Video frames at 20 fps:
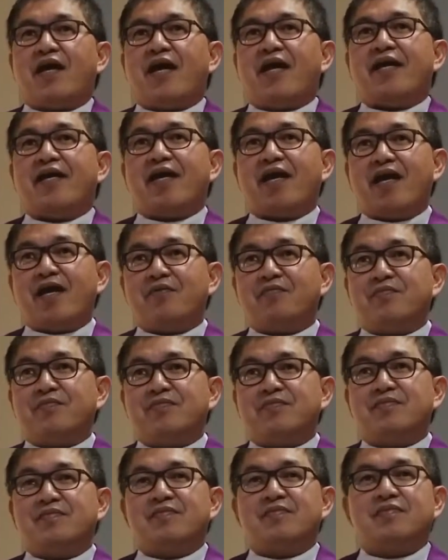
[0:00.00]
I
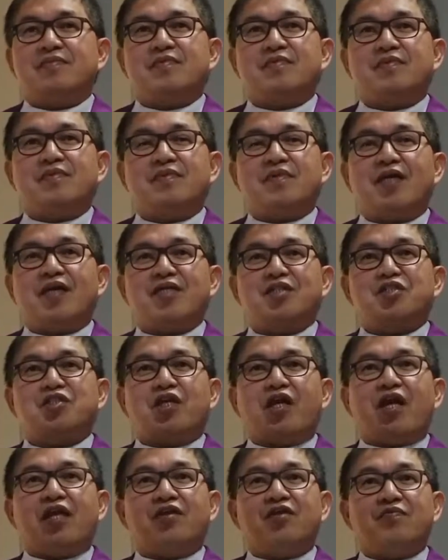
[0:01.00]
am a
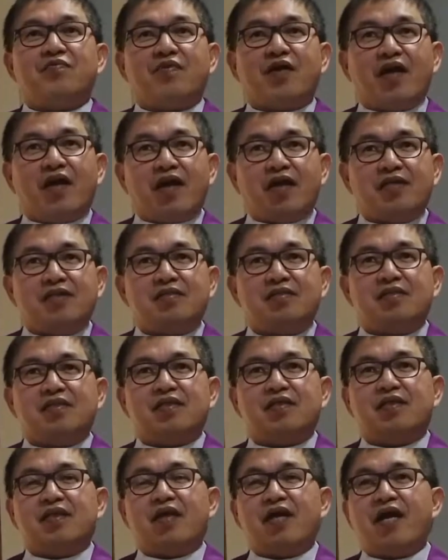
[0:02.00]
child of God,
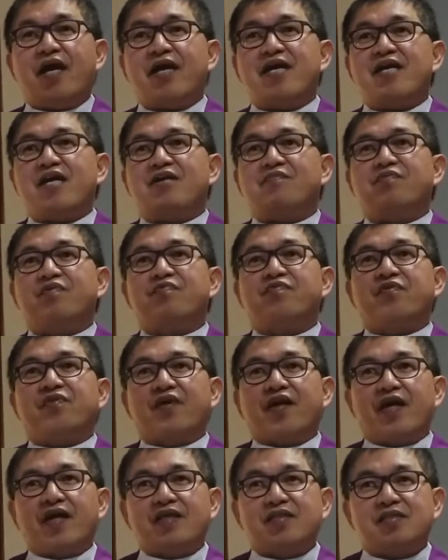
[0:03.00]
I am of
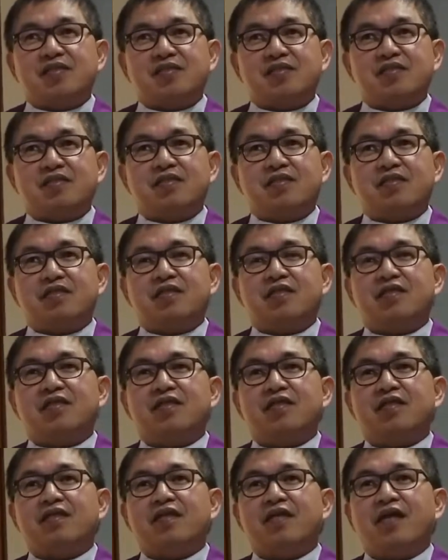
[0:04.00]
Christ,
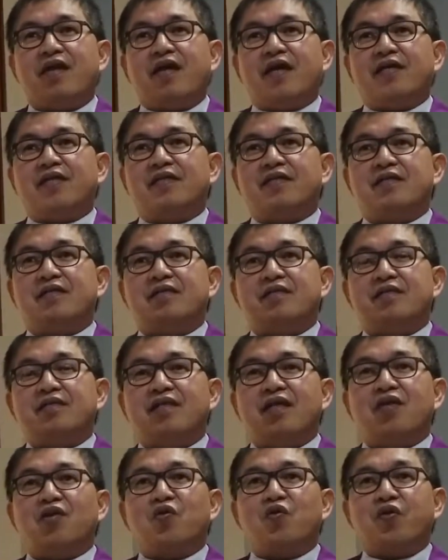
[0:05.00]
and
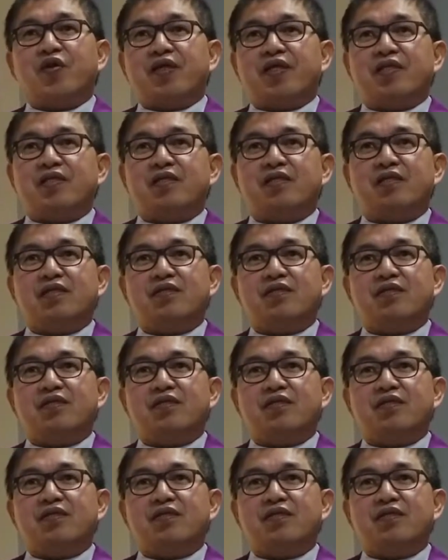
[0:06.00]
the Lord